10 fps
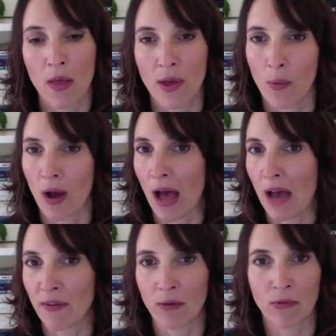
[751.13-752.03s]
that were
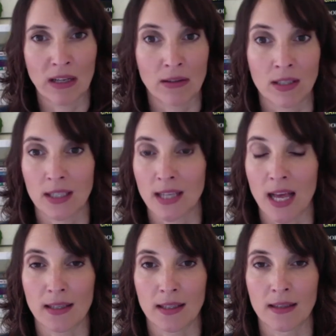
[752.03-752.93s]
having real
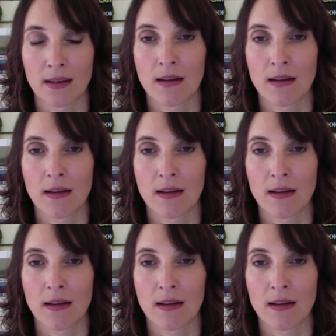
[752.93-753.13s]
success,